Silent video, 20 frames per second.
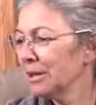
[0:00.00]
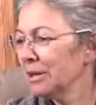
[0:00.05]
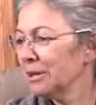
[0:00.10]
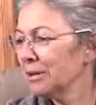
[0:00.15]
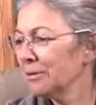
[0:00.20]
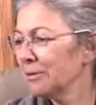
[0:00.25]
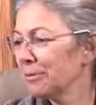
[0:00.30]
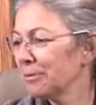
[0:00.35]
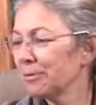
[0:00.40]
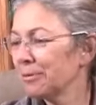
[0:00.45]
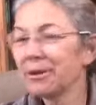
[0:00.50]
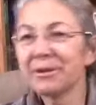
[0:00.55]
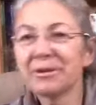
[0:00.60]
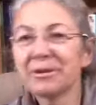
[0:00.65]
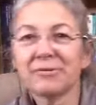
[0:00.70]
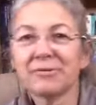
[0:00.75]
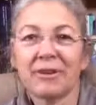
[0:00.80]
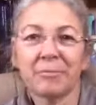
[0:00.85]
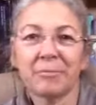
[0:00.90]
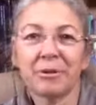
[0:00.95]
you know they're nice
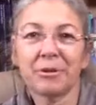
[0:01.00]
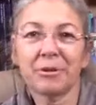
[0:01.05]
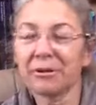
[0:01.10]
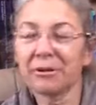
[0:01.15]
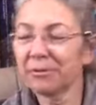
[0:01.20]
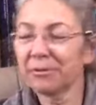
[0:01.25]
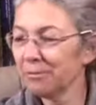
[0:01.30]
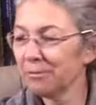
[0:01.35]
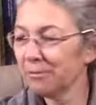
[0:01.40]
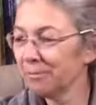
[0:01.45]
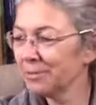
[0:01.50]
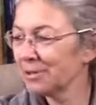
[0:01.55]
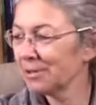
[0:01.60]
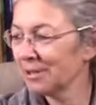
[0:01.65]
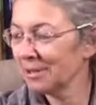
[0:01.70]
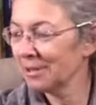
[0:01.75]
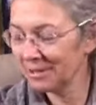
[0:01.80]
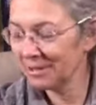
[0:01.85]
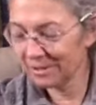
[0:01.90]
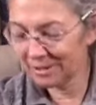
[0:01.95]
family heirlooms
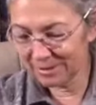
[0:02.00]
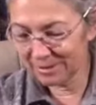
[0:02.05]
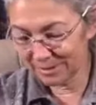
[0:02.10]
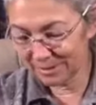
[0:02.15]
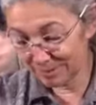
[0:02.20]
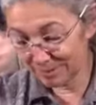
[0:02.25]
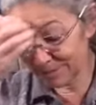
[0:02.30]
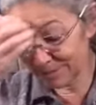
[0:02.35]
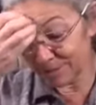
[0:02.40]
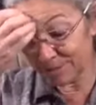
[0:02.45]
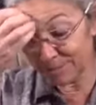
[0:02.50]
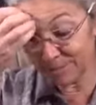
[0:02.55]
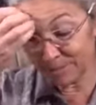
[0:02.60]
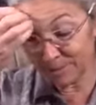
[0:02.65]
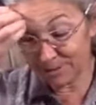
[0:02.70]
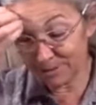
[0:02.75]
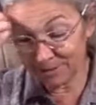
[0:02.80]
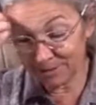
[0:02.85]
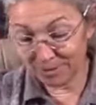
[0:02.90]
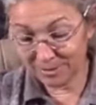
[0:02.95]
and
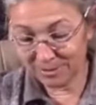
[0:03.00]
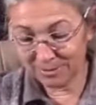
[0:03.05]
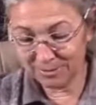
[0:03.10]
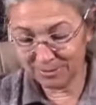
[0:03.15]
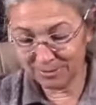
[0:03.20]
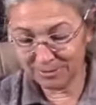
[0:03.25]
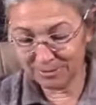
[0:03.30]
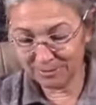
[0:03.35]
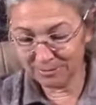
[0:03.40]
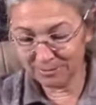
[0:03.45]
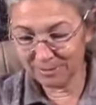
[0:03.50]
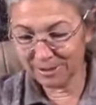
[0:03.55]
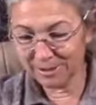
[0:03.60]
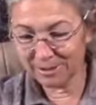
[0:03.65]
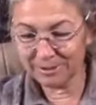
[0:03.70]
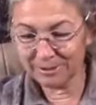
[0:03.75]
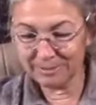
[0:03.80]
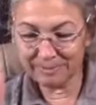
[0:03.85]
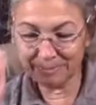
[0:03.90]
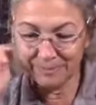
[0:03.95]
something to
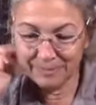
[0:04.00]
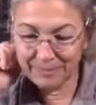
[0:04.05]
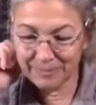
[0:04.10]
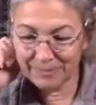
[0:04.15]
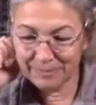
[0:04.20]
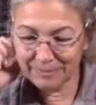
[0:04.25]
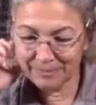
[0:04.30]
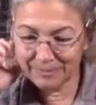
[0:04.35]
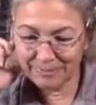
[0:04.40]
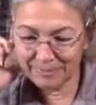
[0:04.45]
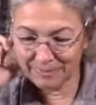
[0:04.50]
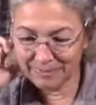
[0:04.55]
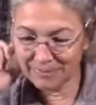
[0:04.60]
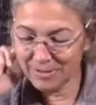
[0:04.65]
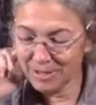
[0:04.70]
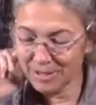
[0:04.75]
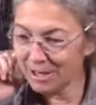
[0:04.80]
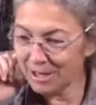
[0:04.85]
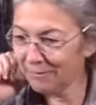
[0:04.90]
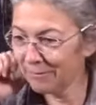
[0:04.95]
um,
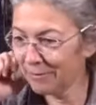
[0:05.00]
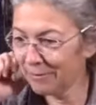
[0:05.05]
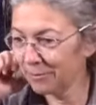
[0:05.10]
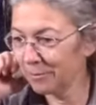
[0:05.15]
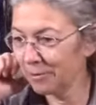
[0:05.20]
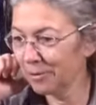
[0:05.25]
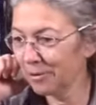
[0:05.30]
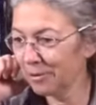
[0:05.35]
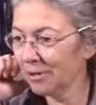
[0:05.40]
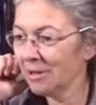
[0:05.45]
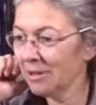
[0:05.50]
to have fun with.